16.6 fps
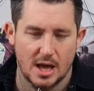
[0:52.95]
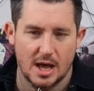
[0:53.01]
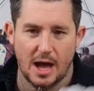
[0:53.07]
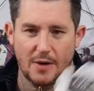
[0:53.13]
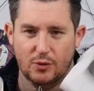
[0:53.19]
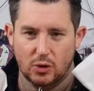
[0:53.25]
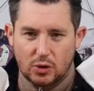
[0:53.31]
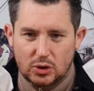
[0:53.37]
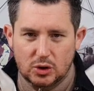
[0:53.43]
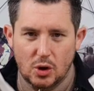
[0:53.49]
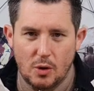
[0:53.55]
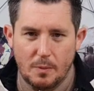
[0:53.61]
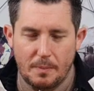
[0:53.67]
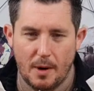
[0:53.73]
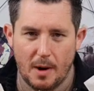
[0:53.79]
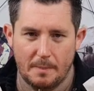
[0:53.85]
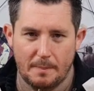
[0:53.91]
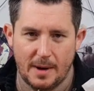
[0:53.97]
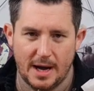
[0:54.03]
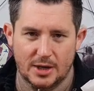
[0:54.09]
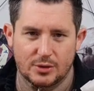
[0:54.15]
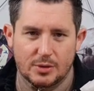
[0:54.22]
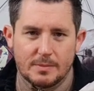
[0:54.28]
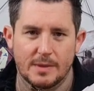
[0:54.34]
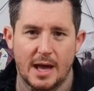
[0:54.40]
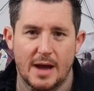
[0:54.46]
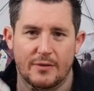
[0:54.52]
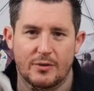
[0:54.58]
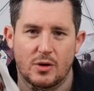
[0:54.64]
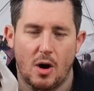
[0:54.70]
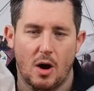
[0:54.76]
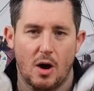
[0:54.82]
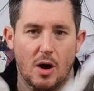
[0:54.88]
I've got two pork pies from there. I've
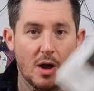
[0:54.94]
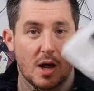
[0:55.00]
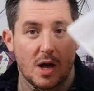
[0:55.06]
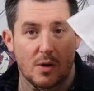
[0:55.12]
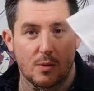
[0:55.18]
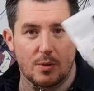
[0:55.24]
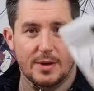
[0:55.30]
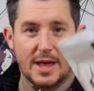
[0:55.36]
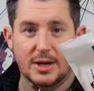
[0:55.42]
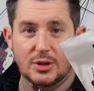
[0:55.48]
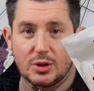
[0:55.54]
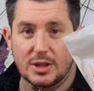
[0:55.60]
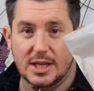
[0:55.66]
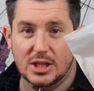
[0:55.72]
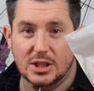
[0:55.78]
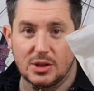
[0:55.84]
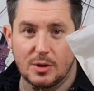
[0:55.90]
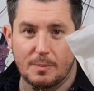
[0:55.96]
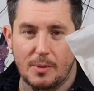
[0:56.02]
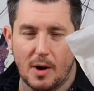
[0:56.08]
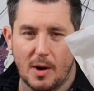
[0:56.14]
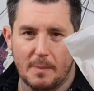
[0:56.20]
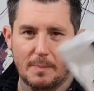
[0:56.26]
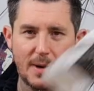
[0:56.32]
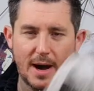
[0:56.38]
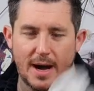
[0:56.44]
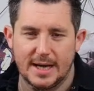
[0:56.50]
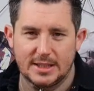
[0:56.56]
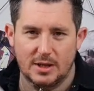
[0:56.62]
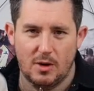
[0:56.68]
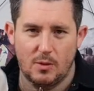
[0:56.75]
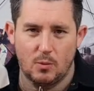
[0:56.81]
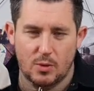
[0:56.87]
got one of their traditional pork
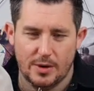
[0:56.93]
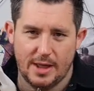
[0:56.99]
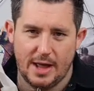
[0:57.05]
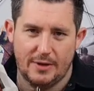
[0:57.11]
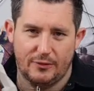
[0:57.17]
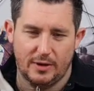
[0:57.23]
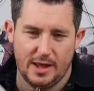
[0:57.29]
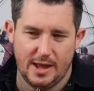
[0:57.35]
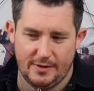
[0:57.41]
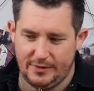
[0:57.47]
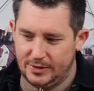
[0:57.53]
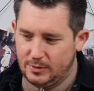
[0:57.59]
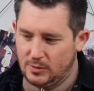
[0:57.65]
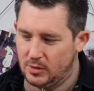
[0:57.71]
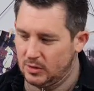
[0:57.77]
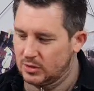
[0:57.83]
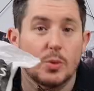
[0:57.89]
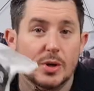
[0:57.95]
pies and one of their flavoured ones.